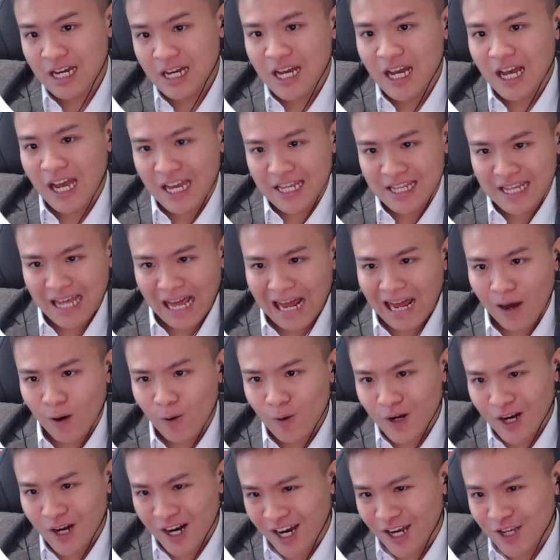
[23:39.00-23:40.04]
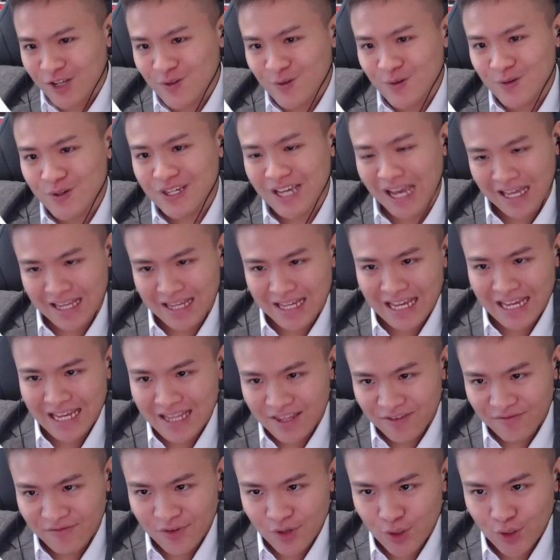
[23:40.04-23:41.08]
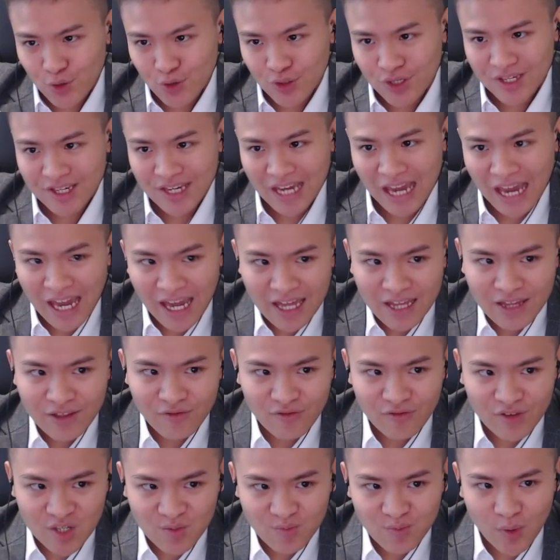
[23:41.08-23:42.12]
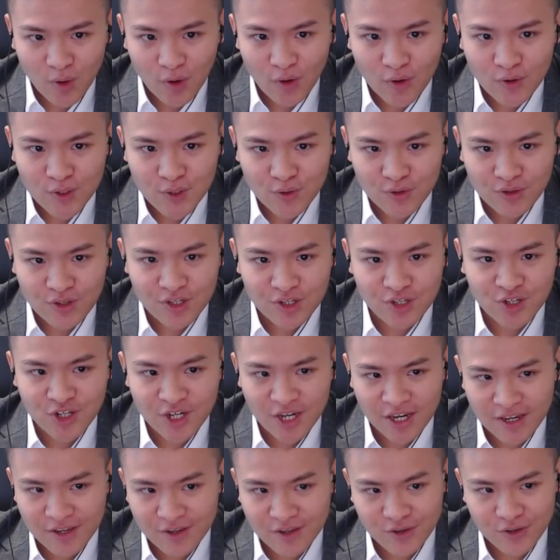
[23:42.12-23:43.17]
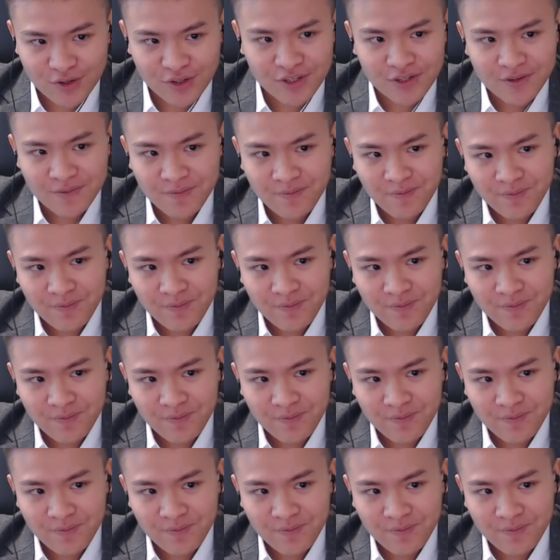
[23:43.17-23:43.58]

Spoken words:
and how countries and individuals can respond to these changes.